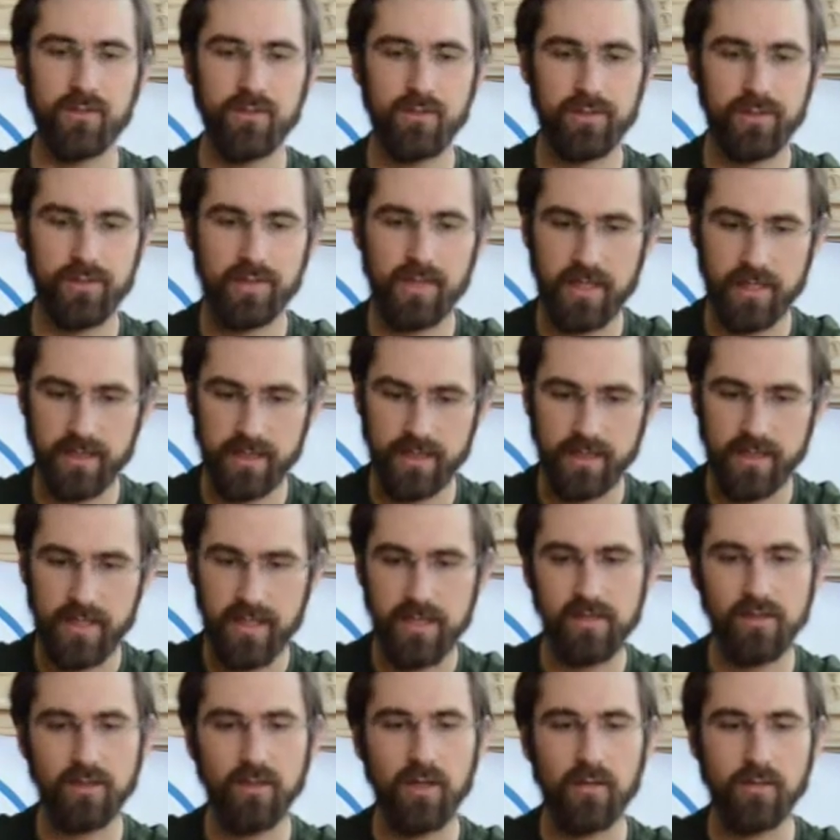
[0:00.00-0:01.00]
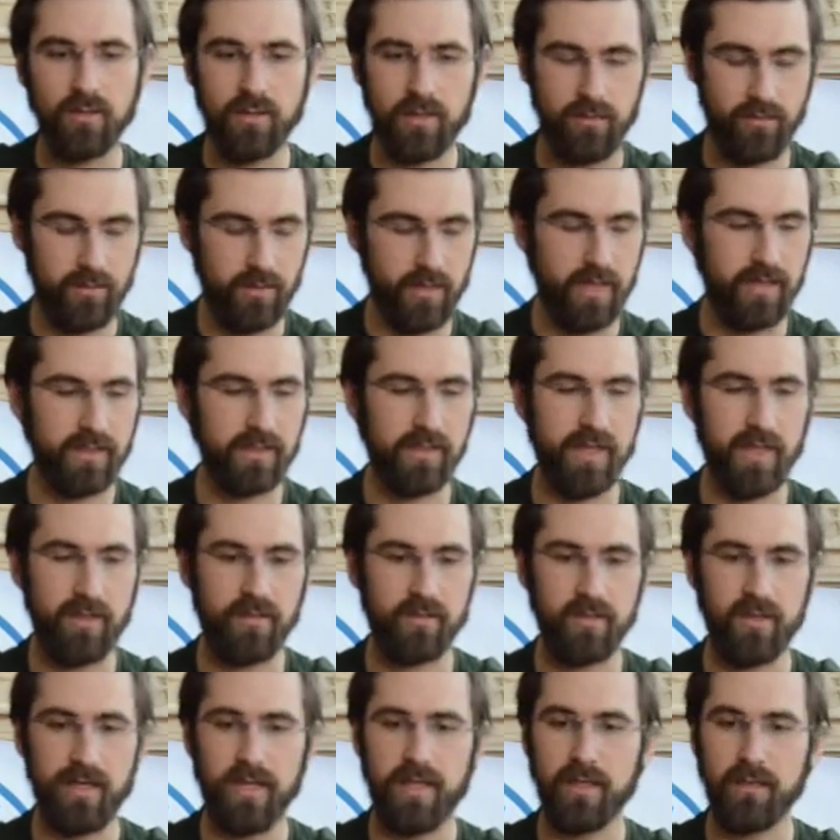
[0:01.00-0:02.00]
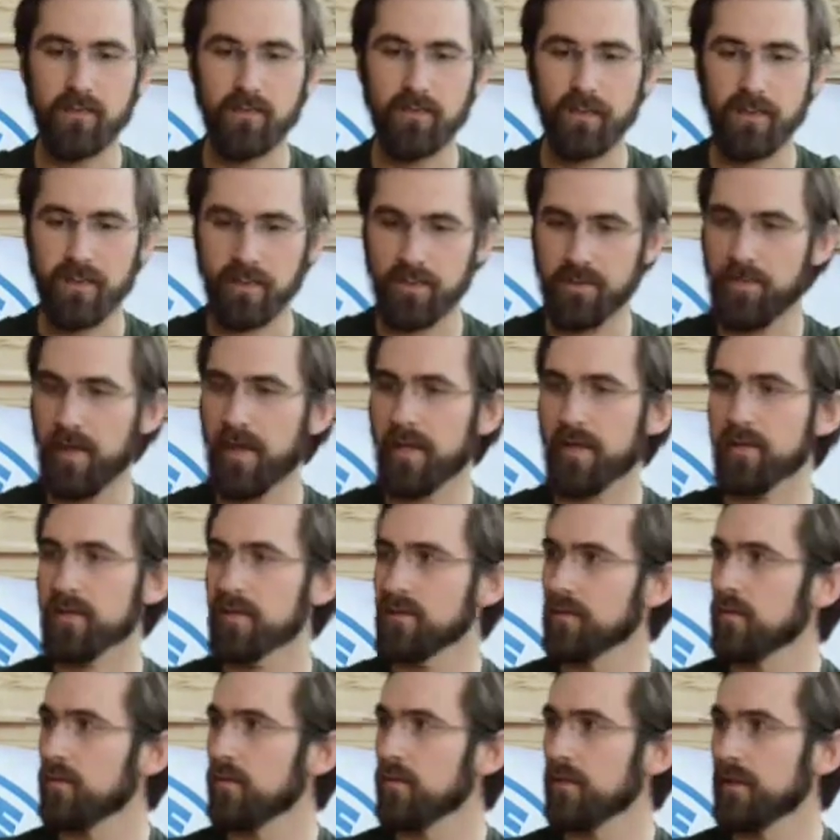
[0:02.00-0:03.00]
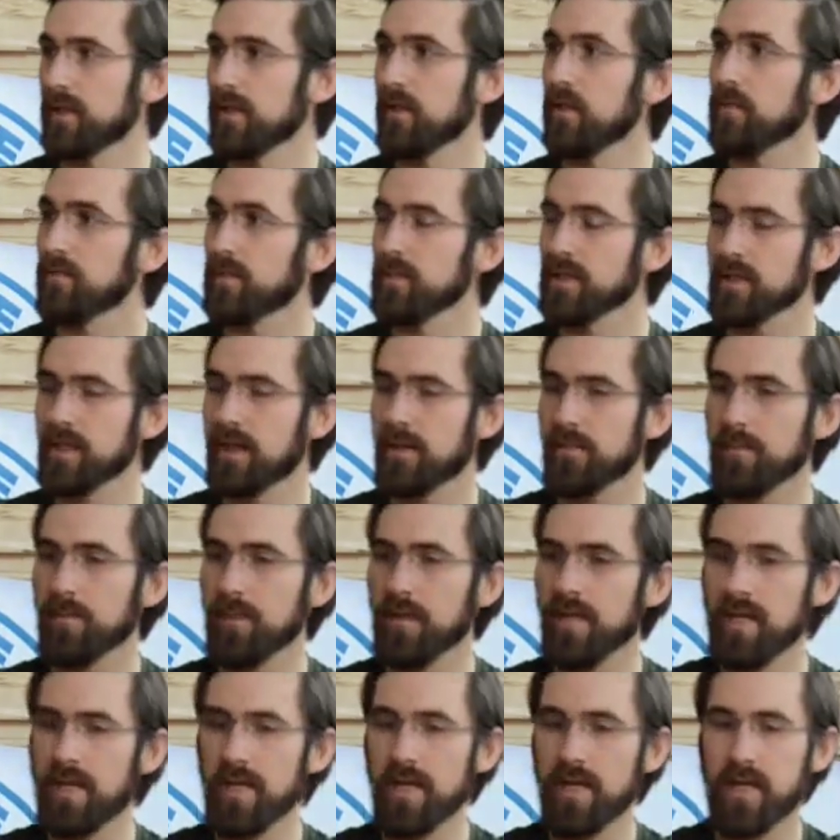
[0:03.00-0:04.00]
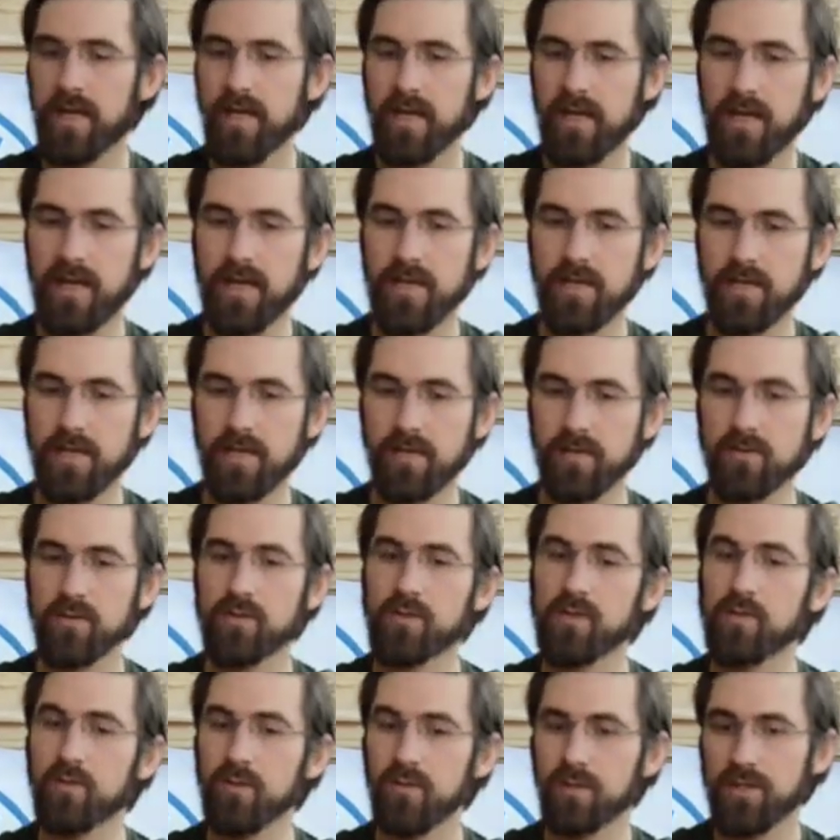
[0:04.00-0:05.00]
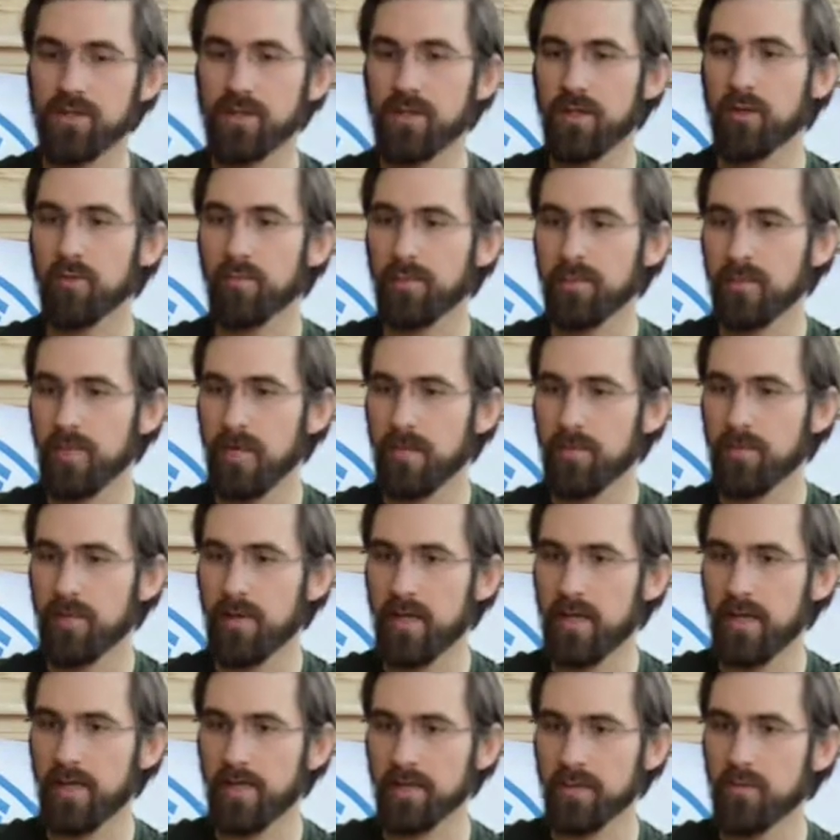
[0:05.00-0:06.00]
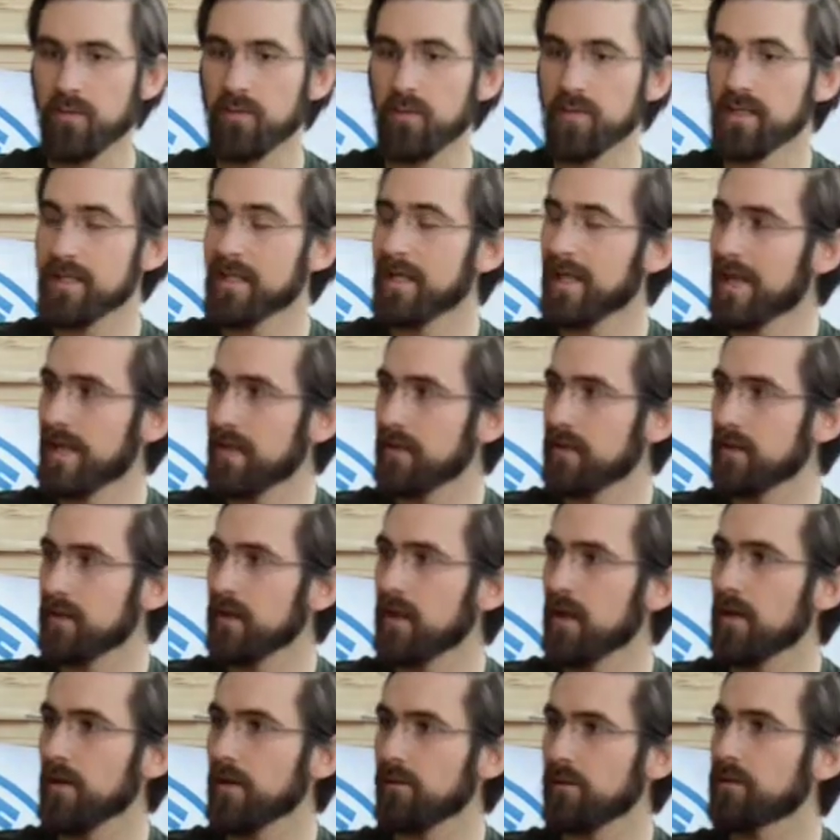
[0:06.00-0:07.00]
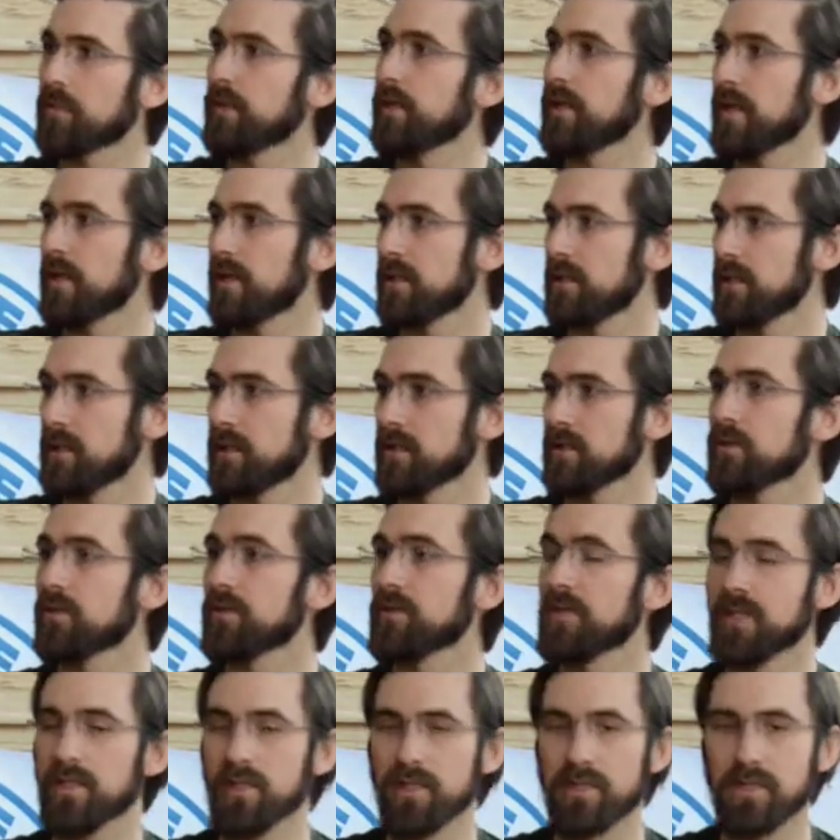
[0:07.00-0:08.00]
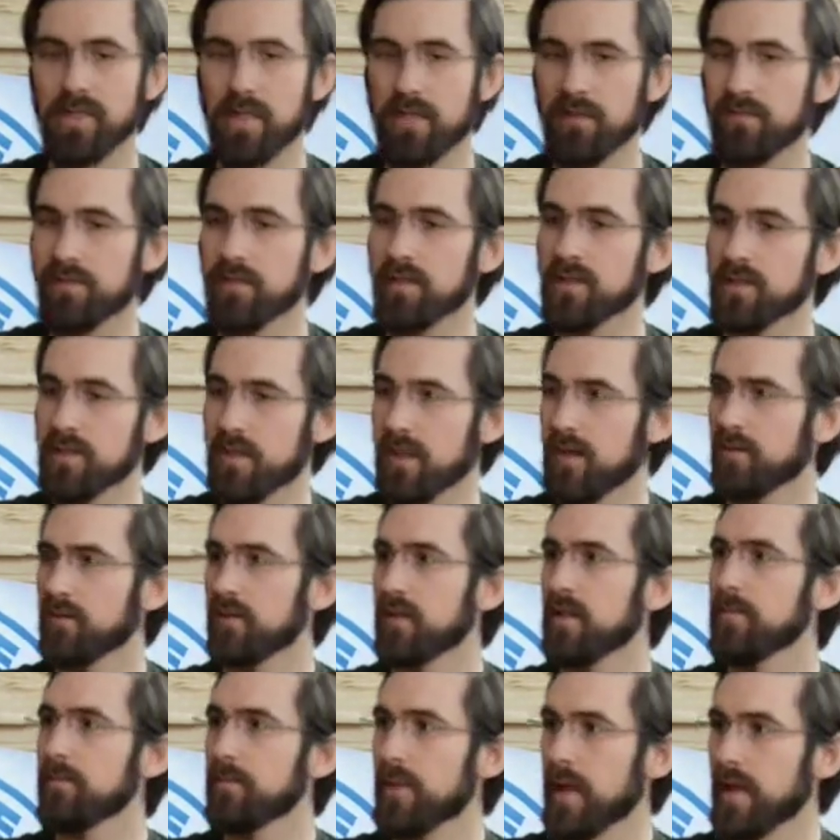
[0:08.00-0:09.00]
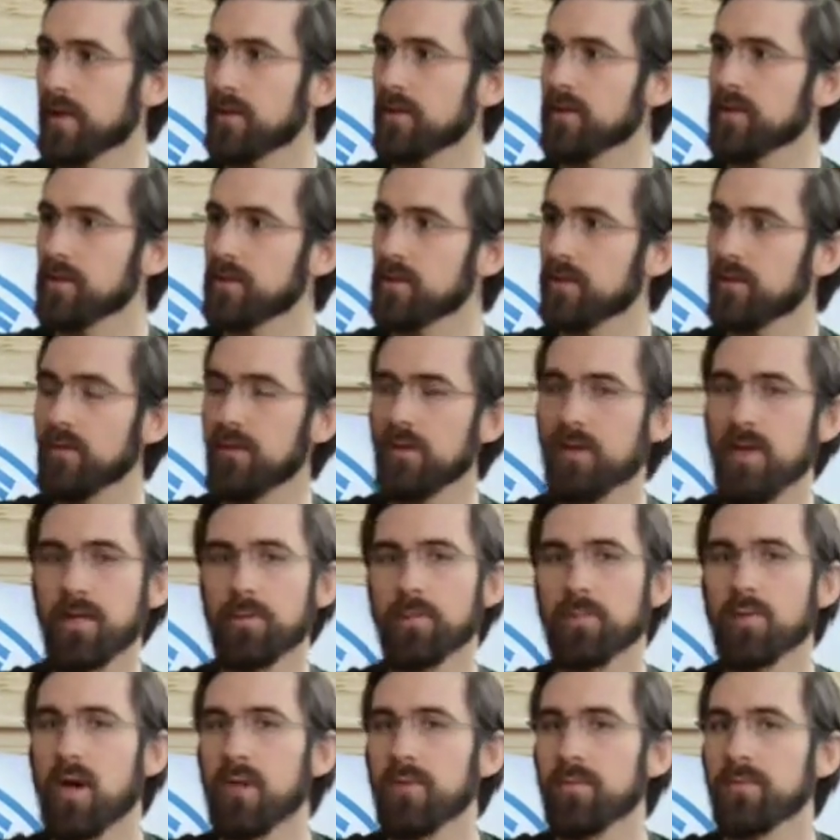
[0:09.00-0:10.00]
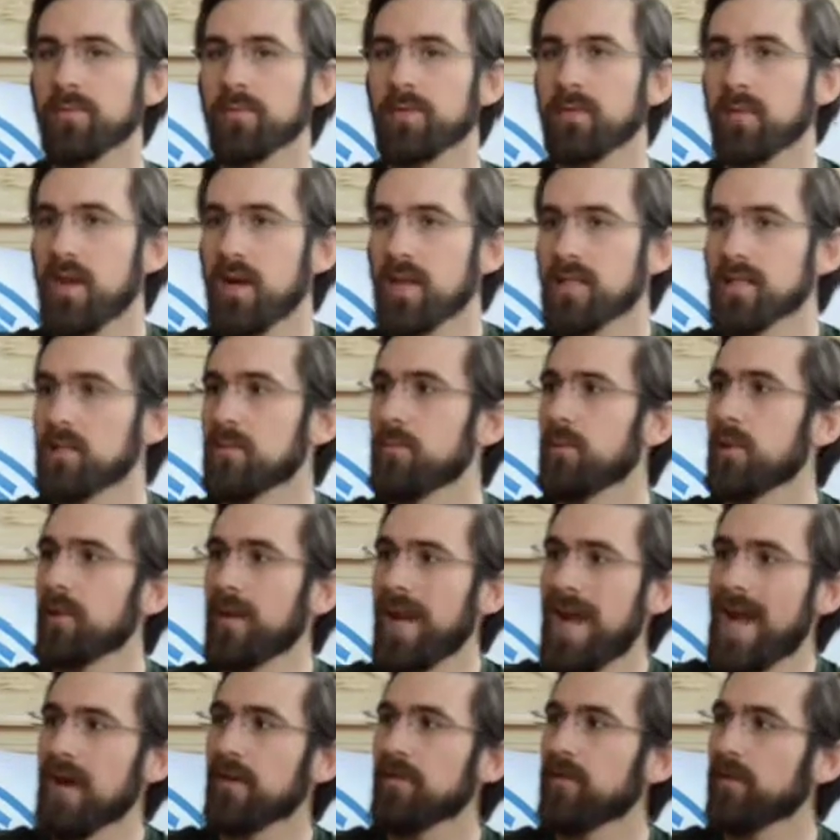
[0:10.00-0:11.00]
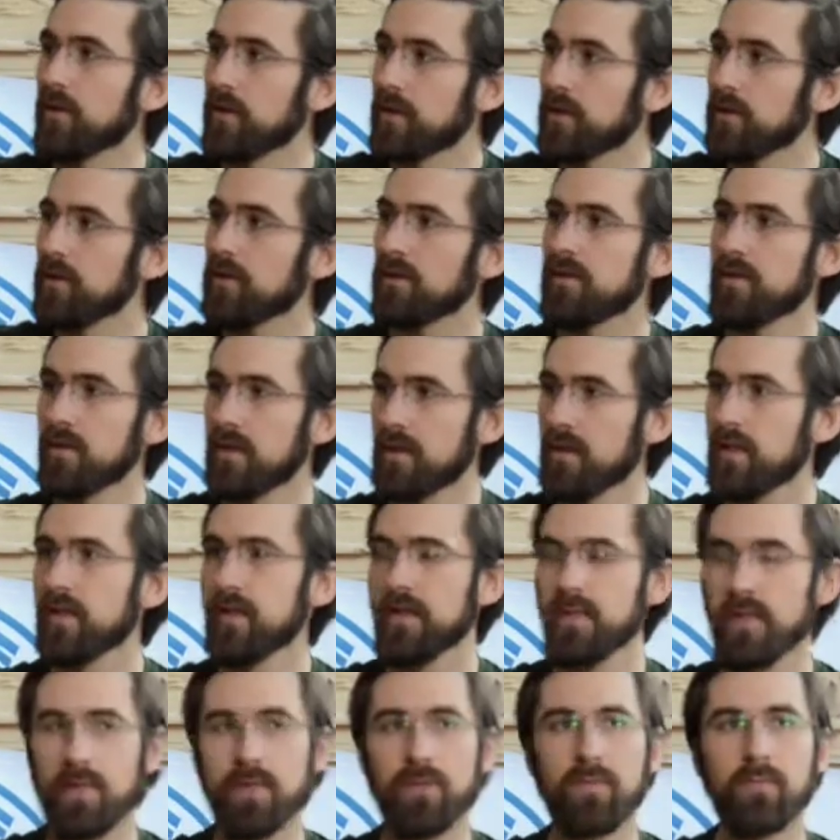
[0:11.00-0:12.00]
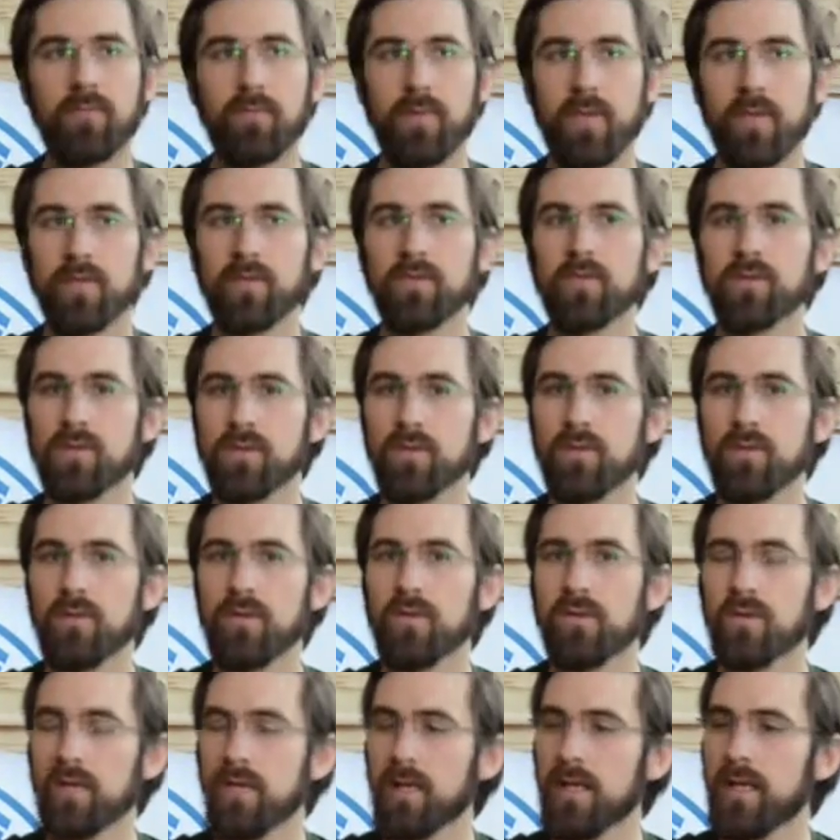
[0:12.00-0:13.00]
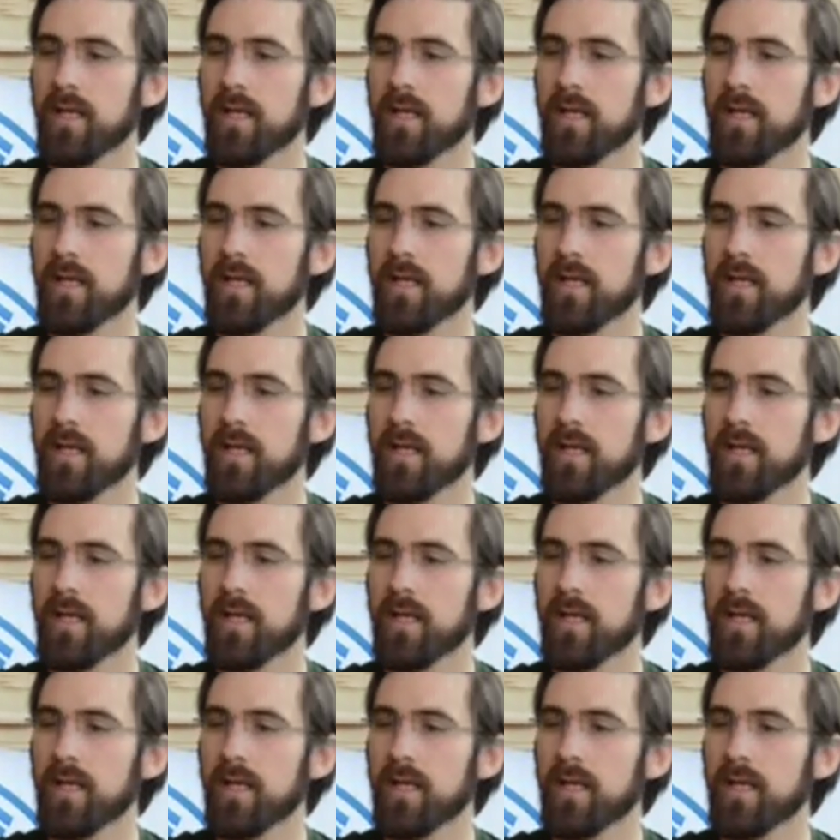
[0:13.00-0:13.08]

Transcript: You're just kind of staying low, keep your head down, and we'll get you back in school when it opens up. And then her school just opened up towards the end of 2018. So she is safe and sound and back in school, and probably lost about half the year in medical school